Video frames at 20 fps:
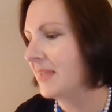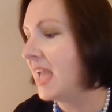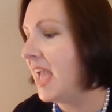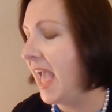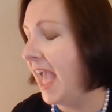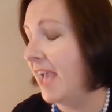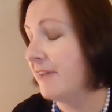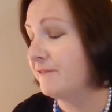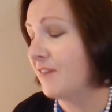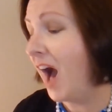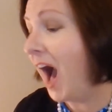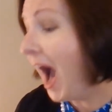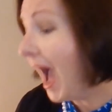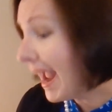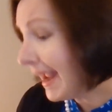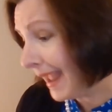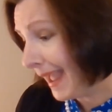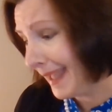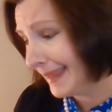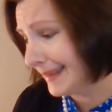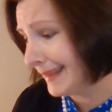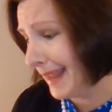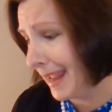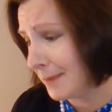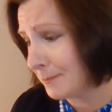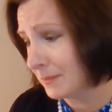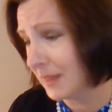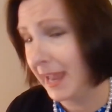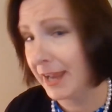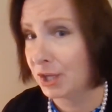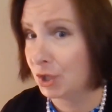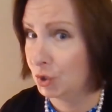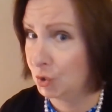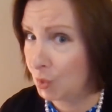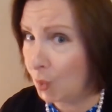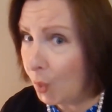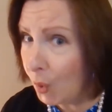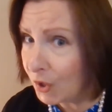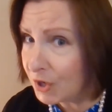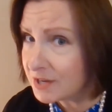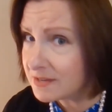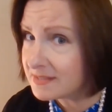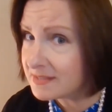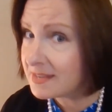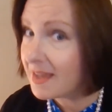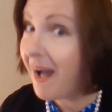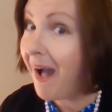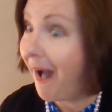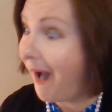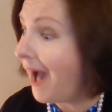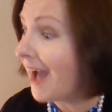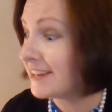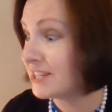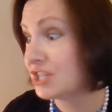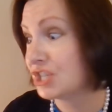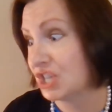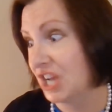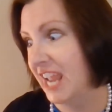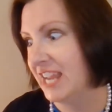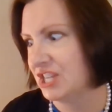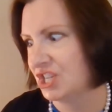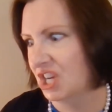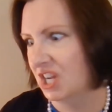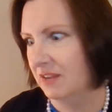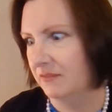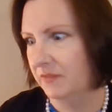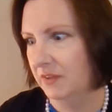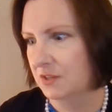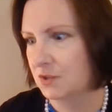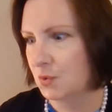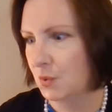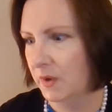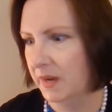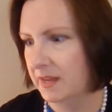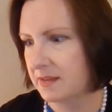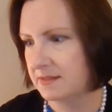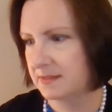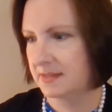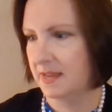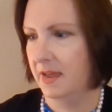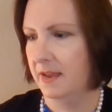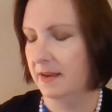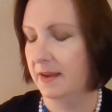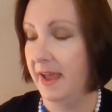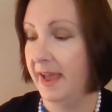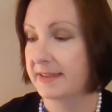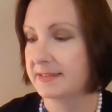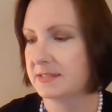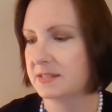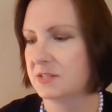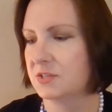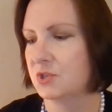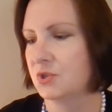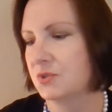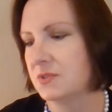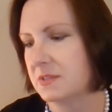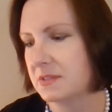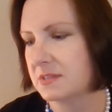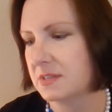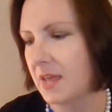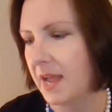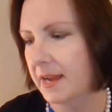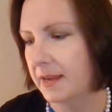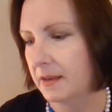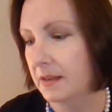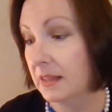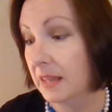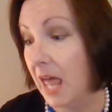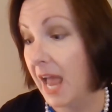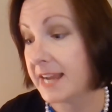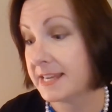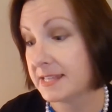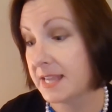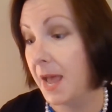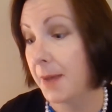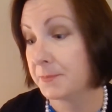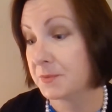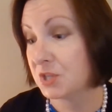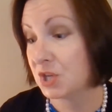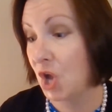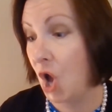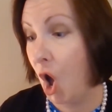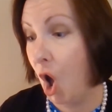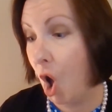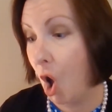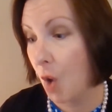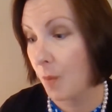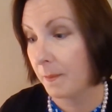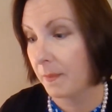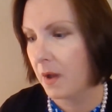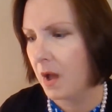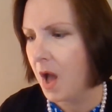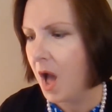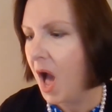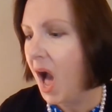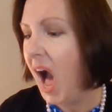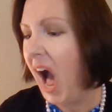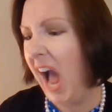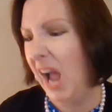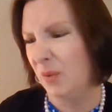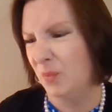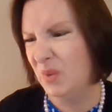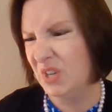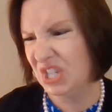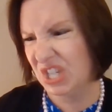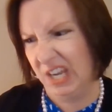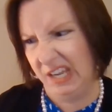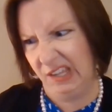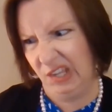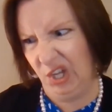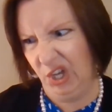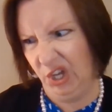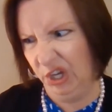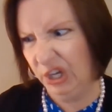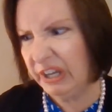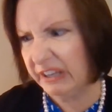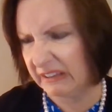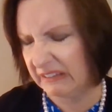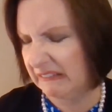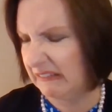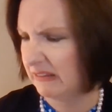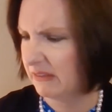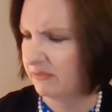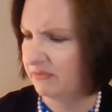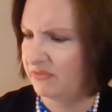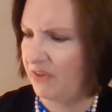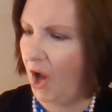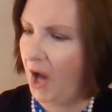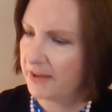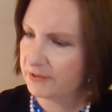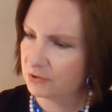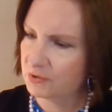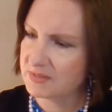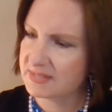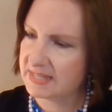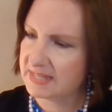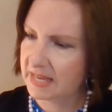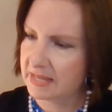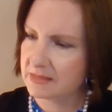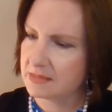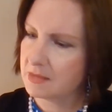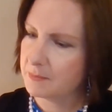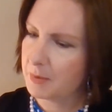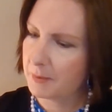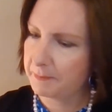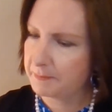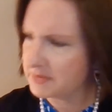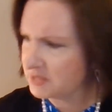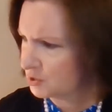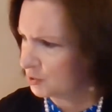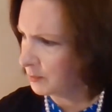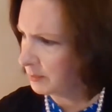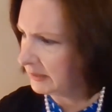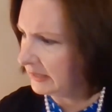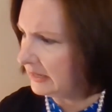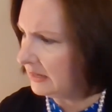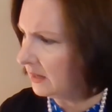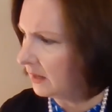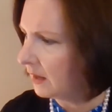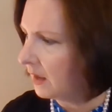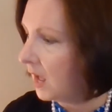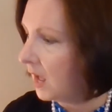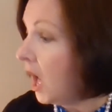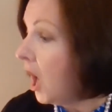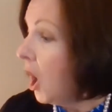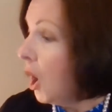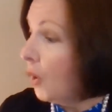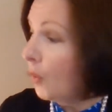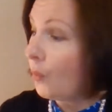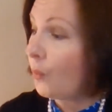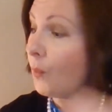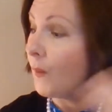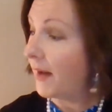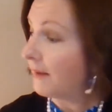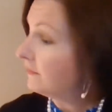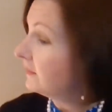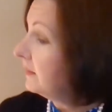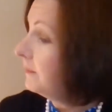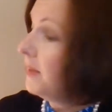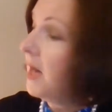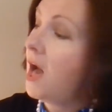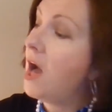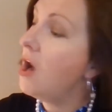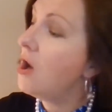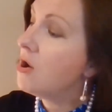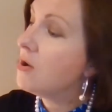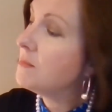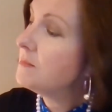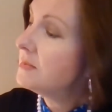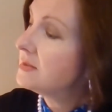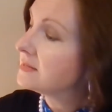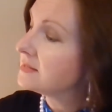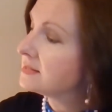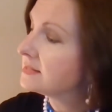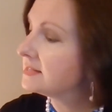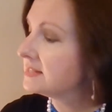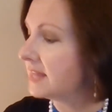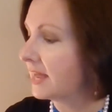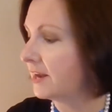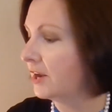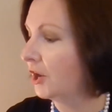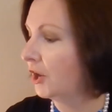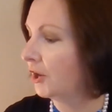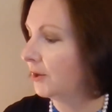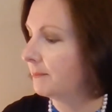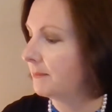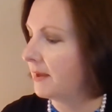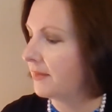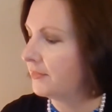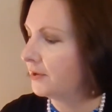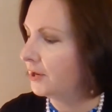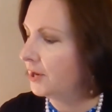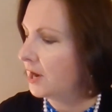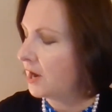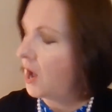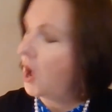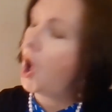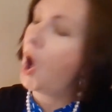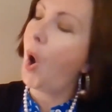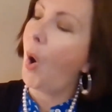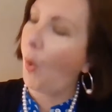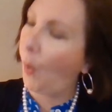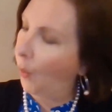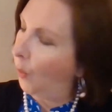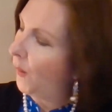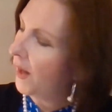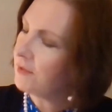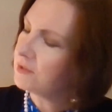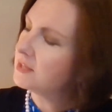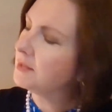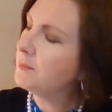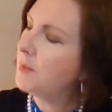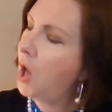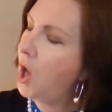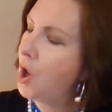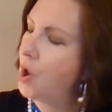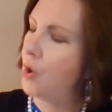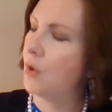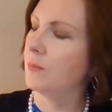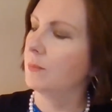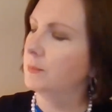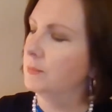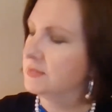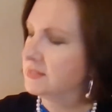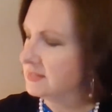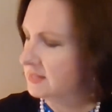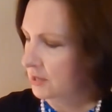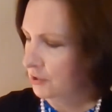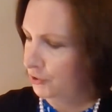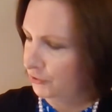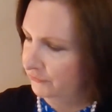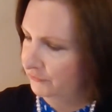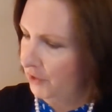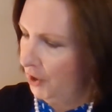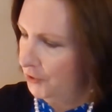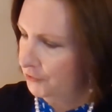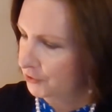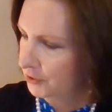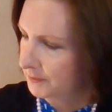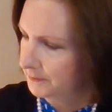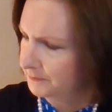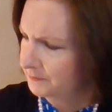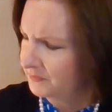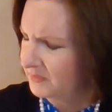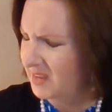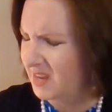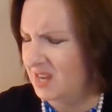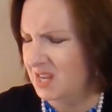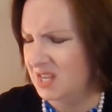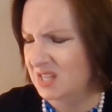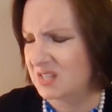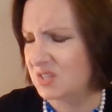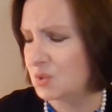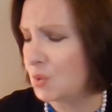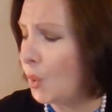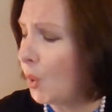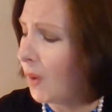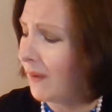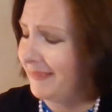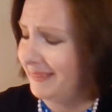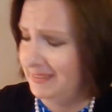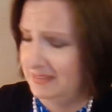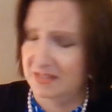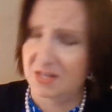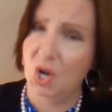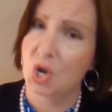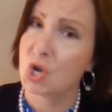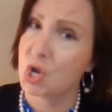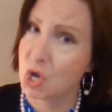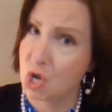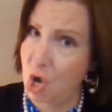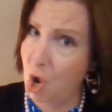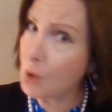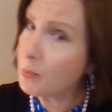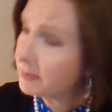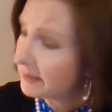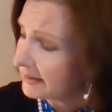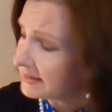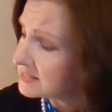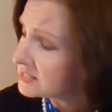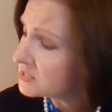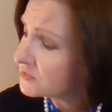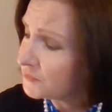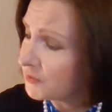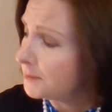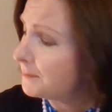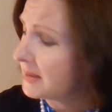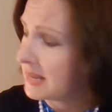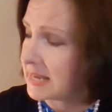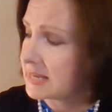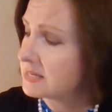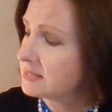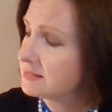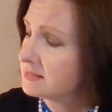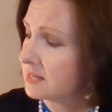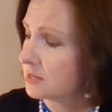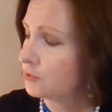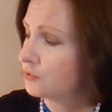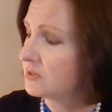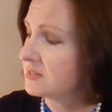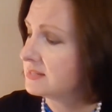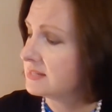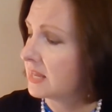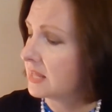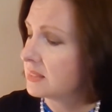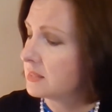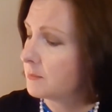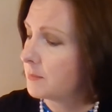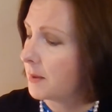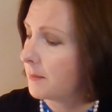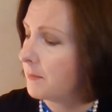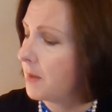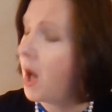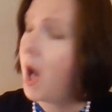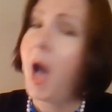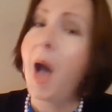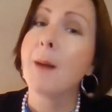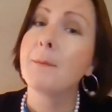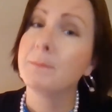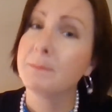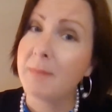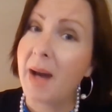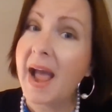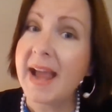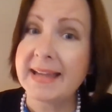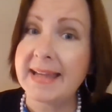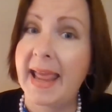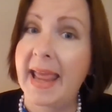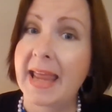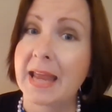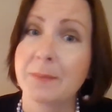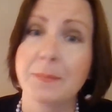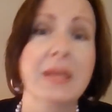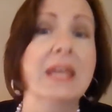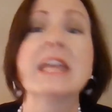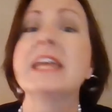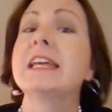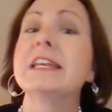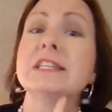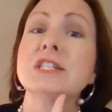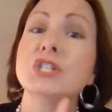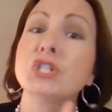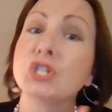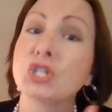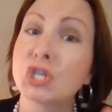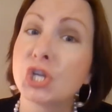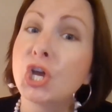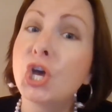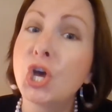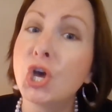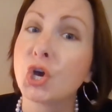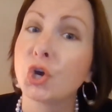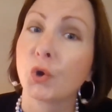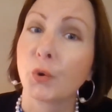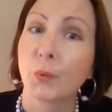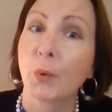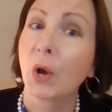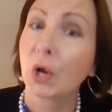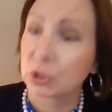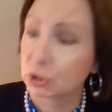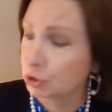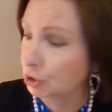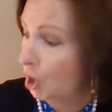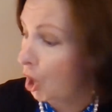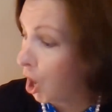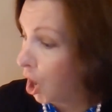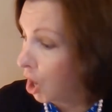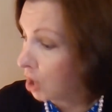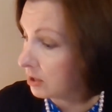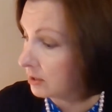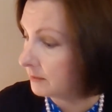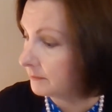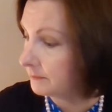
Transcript: "If I had a name like yours, I'd change it," Victoria said, as the students lined up to go home. "I wish I could," thought Chrysanthemum miserably. "Welcome home," said her mother. "Welcome home," said her father. "School is no place for me," said Chrysanthemum. "My name is too long.